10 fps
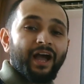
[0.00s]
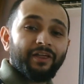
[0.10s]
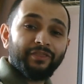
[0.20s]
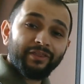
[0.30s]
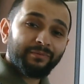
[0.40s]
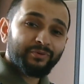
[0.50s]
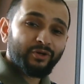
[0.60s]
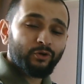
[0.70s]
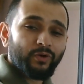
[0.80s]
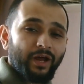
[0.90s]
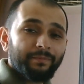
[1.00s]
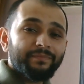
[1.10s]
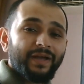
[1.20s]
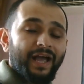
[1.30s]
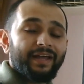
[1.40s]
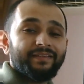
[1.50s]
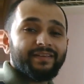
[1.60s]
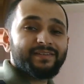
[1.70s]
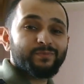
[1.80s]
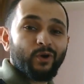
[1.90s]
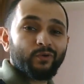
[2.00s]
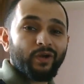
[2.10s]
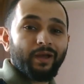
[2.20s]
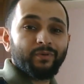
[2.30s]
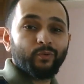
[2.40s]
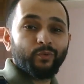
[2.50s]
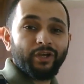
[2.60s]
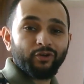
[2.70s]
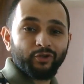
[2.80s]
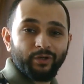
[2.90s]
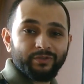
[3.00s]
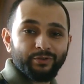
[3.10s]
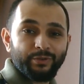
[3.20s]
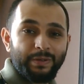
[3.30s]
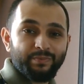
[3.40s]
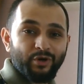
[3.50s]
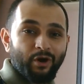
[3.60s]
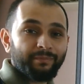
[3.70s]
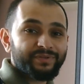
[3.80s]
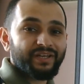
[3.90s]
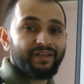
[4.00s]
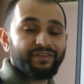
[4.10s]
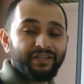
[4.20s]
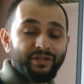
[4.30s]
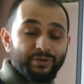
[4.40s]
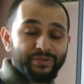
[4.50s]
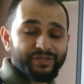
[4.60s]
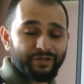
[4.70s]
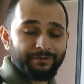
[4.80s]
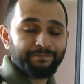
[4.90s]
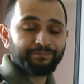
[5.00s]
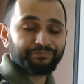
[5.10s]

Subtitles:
another program, and in this program we are going to prompt the user